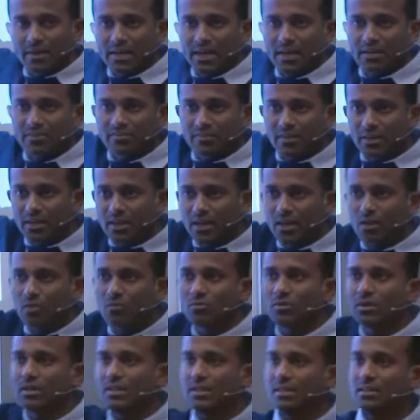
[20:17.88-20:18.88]
can figure
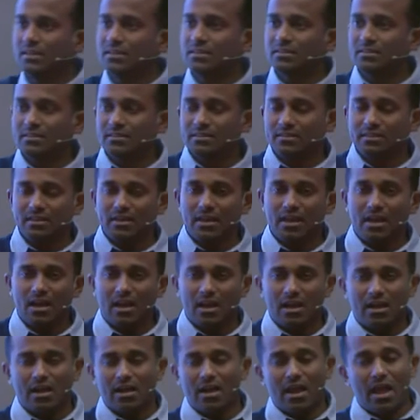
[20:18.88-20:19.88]
out is
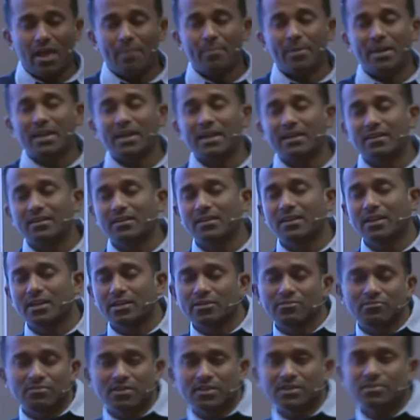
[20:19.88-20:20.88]
uh, am I getting a
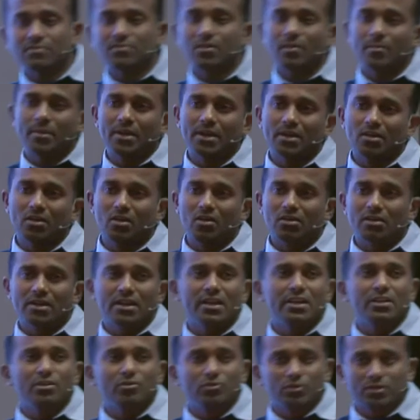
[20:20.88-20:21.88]
request from a logged
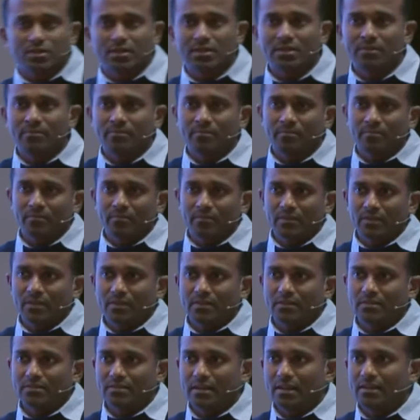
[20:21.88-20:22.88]
in user,
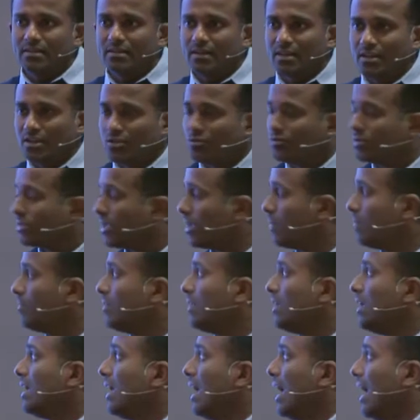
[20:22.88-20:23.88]
signed in user,
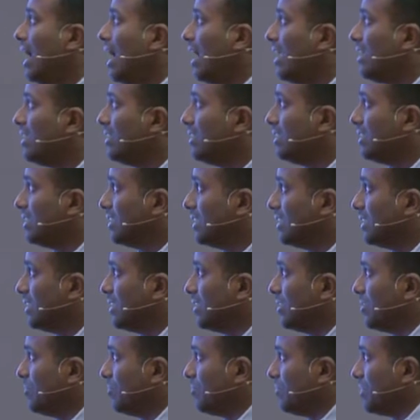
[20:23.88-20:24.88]
and
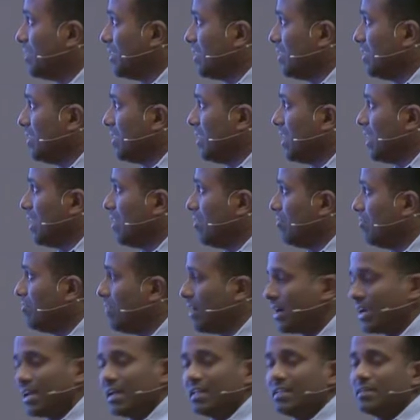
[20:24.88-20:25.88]
uh,
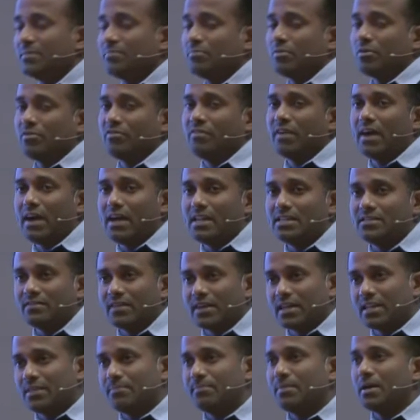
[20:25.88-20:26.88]
what are the profiles, what
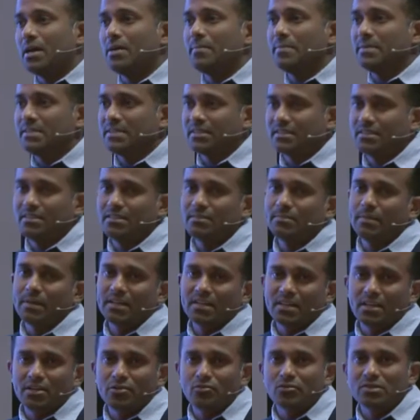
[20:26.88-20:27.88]
are the permissions this
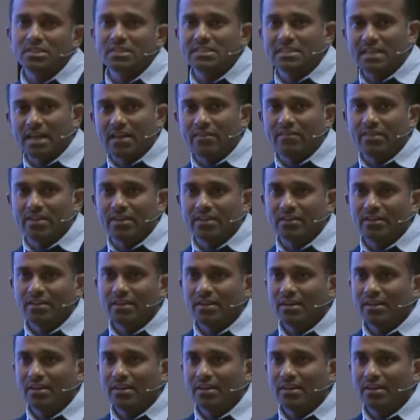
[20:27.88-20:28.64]
particular user is having,